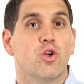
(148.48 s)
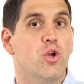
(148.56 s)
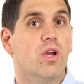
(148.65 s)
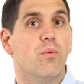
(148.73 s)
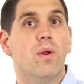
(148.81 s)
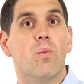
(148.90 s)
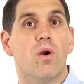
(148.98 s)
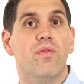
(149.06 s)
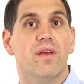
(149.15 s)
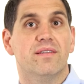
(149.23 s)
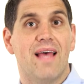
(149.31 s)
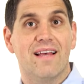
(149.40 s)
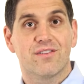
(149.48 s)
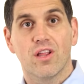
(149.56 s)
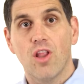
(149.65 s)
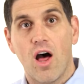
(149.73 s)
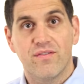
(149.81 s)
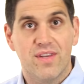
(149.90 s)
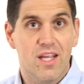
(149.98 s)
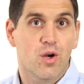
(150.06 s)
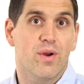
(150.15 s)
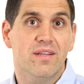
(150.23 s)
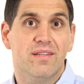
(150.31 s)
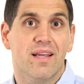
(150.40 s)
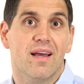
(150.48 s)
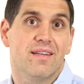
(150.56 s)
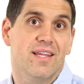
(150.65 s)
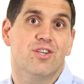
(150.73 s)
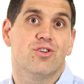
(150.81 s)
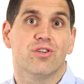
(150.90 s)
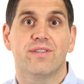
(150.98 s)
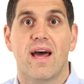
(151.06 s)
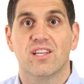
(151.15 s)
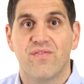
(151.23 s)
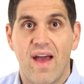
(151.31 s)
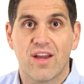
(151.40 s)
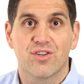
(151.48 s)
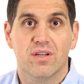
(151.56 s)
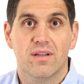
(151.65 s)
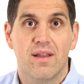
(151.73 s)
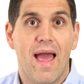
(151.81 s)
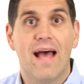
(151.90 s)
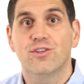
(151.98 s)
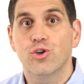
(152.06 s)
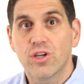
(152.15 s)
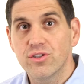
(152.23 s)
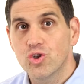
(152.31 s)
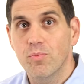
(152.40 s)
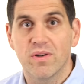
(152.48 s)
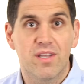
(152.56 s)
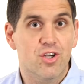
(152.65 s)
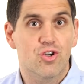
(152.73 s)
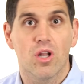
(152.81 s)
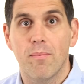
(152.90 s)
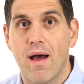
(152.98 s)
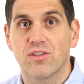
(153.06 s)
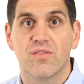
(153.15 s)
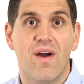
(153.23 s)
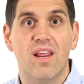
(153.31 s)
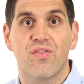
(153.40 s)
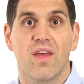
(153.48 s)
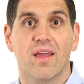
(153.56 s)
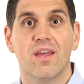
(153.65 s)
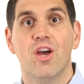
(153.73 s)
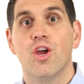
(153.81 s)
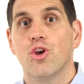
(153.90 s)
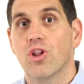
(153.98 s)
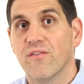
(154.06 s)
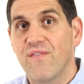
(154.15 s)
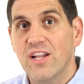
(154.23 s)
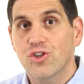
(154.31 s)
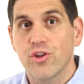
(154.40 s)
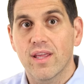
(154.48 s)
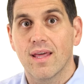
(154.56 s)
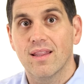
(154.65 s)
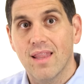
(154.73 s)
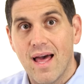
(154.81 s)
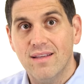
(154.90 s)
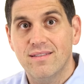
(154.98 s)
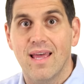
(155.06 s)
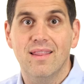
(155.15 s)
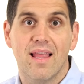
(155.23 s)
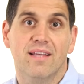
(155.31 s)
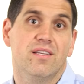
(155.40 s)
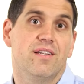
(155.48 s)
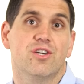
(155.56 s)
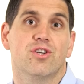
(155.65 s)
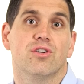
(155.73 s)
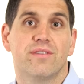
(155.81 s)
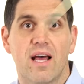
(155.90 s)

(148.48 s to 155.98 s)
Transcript: So you could reword this as the law of decreasing additional satisfaction. As you consume additional amounts of anything, you'll eventually get less and less additional